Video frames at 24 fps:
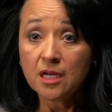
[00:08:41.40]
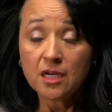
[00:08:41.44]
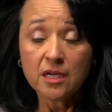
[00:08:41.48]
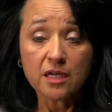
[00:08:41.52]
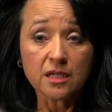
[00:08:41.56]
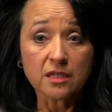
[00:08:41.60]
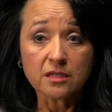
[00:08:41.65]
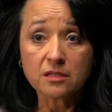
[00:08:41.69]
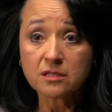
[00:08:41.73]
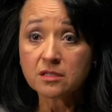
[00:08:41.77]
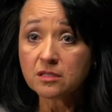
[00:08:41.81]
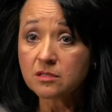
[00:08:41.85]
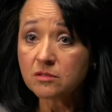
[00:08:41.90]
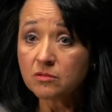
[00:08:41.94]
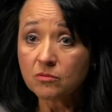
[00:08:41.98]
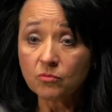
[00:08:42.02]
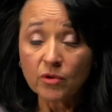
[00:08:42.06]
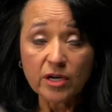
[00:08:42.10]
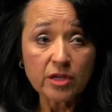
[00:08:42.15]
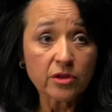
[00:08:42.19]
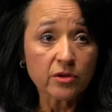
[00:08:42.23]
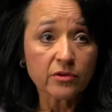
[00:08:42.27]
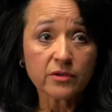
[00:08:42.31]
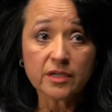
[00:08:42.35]
it's
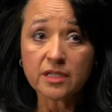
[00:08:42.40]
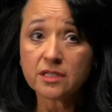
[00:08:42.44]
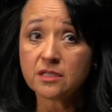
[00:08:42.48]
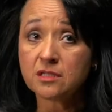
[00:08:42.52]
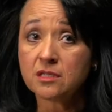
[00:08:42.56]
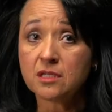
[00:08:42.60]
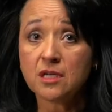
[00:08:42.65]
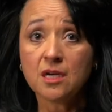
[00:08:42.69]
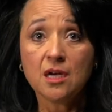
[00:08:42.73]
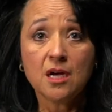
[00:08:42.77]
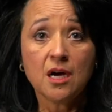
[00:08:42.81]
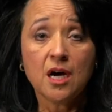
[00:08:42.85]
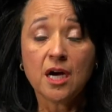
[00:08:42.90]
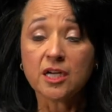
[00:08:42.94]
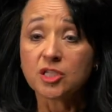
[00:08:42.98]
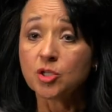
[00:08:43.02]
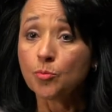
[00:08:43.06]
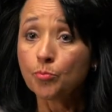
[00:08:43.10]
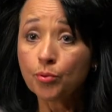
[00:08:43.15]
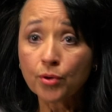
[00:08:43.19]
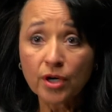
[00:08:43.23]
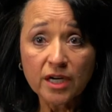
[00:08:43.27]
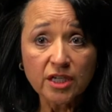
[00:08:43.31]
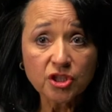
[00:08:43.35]
whether it's uh,
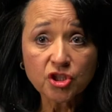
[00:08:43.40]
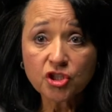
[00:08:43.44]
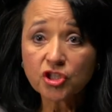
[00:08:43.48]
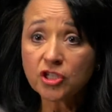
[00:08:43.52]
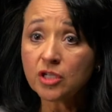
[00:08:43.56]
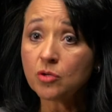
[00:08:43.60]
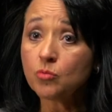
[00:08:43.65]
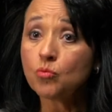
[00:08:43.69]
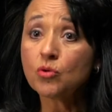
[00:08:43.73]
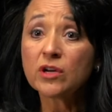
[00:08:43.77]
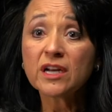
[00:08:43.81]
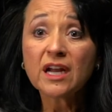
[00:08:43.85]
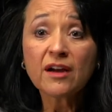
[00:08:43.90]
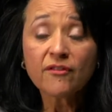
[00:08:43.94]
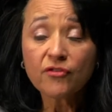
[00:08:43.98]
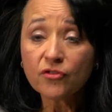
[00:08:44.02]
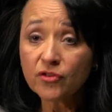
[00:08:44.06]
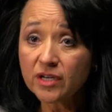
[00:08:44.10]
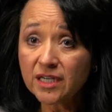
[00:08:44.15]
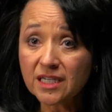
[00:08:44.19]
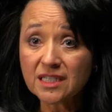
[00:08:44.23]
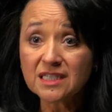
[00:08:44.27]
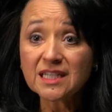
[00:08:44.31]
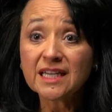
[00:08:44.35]
depression, whatever
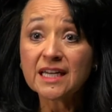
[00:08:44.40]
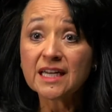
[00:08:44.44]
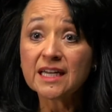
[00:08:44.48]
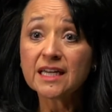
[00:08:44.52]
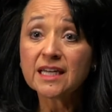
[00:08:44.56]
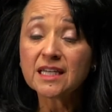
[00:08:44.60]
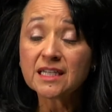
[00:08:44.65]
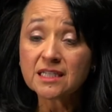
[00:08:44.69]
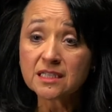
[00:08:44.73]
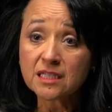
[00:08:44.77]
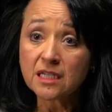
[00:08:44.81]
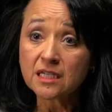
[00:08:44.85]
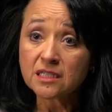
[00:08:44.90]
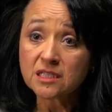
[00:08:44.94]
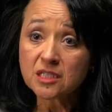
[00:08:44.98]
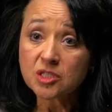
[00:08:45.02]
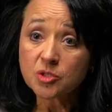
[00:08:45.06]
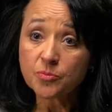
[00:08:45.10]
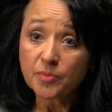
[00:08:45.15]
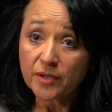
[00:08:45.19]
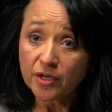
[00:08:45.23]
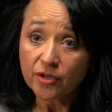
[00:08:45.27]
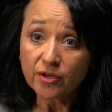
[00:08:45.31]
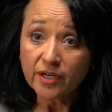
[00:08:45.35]
it is, it is a
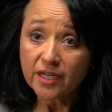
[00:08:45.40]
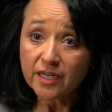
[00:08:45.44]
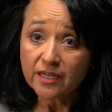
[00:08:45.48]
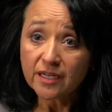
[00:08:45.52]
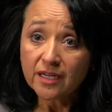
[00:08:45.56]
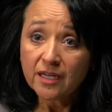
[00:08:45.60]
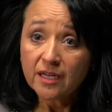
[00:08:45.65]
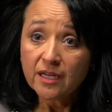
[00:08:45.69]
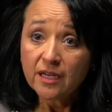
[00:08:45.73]
spirit,